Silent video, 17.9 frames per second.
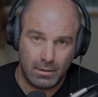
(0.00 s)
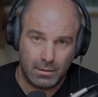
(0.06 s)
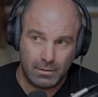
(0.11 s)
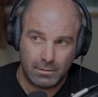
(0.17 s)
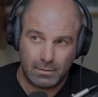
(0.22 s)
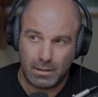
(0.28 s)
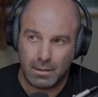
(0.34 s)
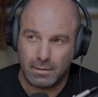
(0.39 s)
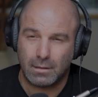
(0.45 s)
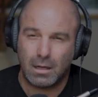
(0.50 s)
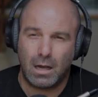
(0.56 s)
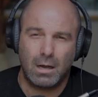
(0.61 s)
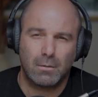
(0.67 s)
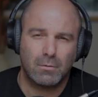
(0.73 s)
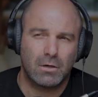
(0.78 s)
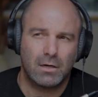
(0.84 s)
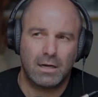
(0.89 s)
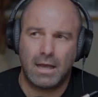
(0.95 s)
says, I'm
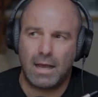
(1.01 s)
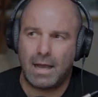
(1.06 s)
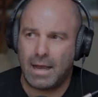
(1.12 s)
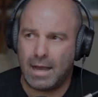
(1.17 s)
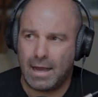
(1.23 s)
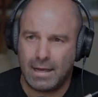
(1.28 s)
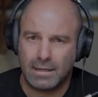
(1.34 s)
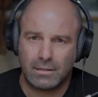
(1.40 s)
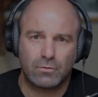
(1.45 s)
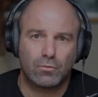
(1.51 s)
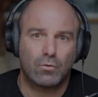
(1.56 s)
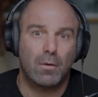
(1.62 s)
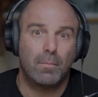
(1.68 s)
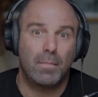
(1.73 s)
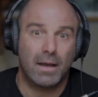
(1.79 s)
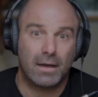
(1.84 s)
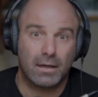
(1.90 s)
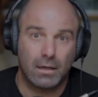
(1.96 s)
going to ask
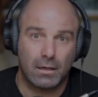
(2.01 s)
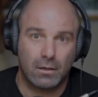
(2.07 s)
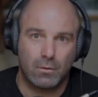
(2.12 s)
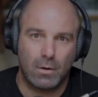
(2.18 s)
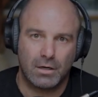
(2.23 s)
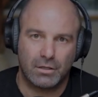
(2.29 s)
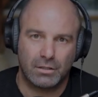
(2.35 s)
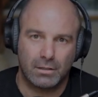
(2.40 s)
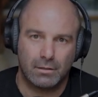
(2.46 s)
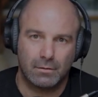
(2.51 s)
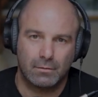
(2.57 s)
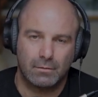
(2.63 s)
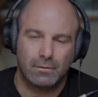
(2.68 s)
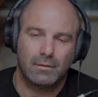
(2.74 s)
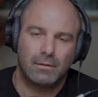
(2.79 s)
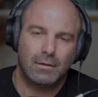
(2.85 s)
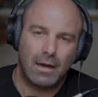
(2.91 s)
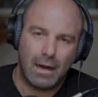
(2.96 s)
Rebecca a question,
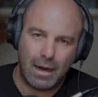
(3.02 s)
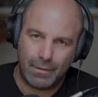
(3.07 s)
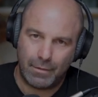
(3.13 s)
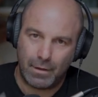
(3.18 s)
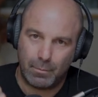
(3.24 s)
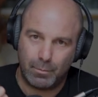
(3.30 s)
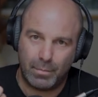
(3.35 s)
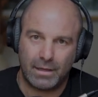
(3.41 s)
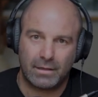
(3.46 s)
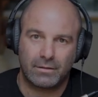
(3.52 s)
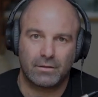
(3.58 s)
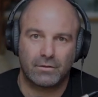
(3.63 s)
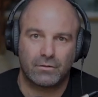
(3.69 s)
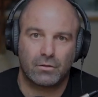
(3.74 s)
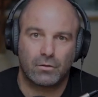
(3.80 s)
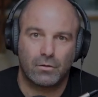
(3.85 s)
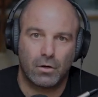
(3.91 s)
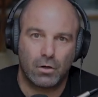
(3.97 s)
and then picks
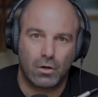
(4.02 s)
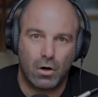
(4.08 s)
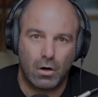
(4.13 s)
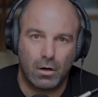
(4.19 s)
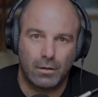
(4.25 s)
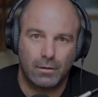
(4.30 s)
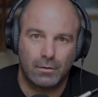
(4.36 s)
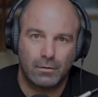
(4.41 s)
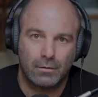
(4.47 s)
her card.